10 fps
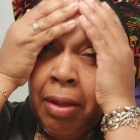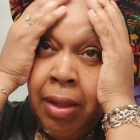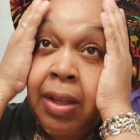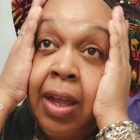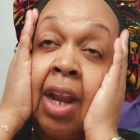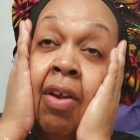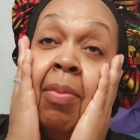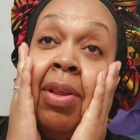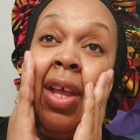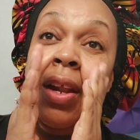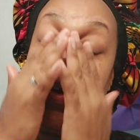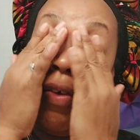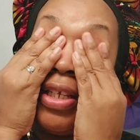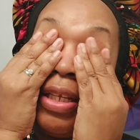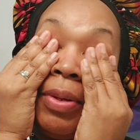I know I be sounding
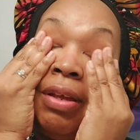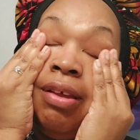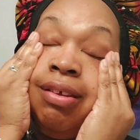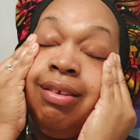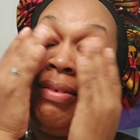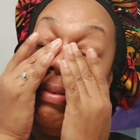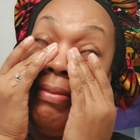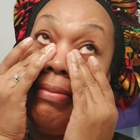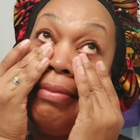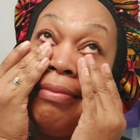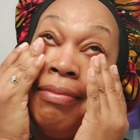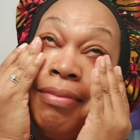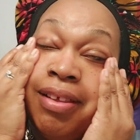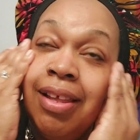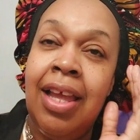crazy, people.
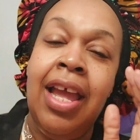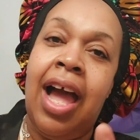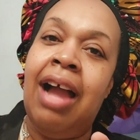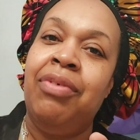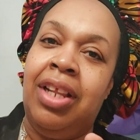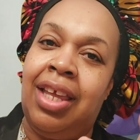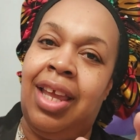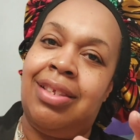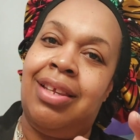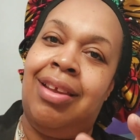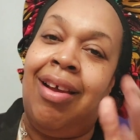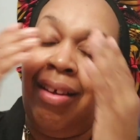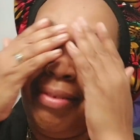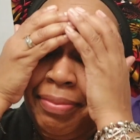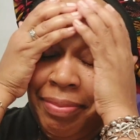I really can't sing,
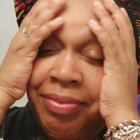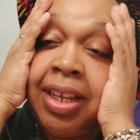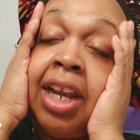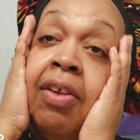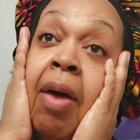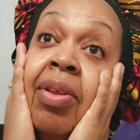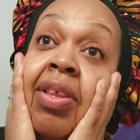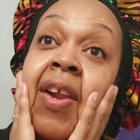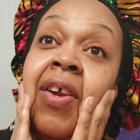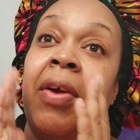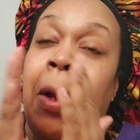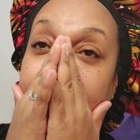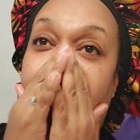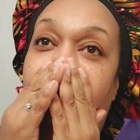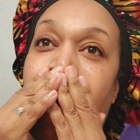y'all. I know I be sounding crazy,
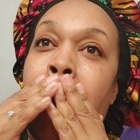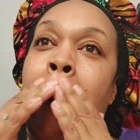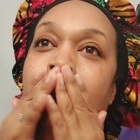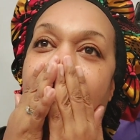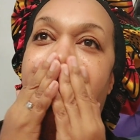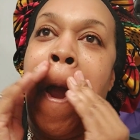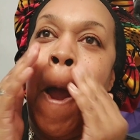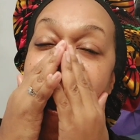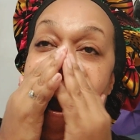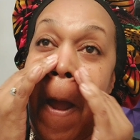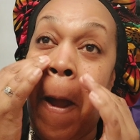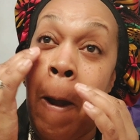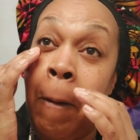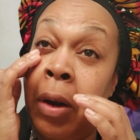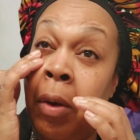girl.
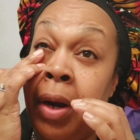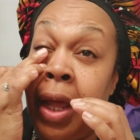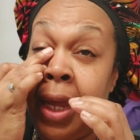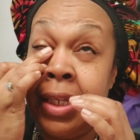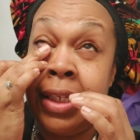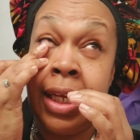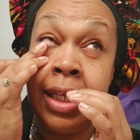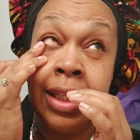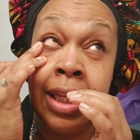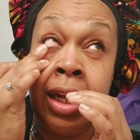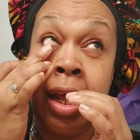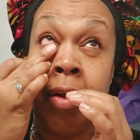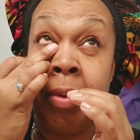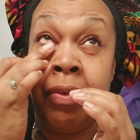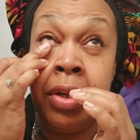But when I ain't singing, I don't
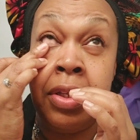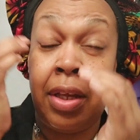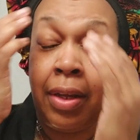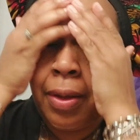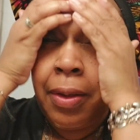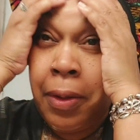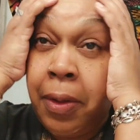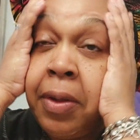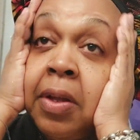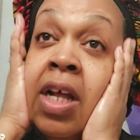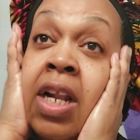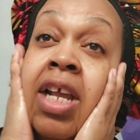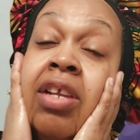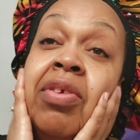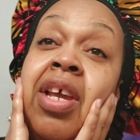be really singing. Unless
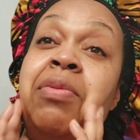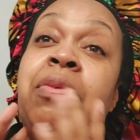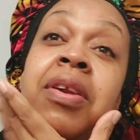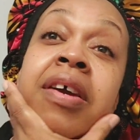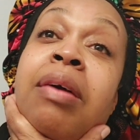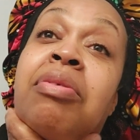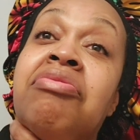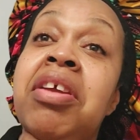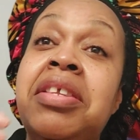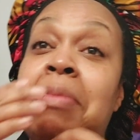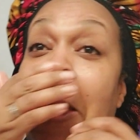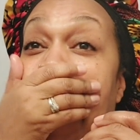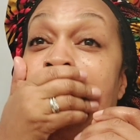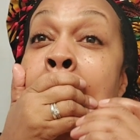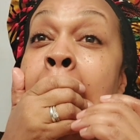you catch me with a couple of drinks in my
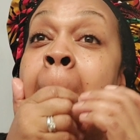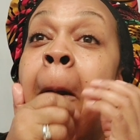hand.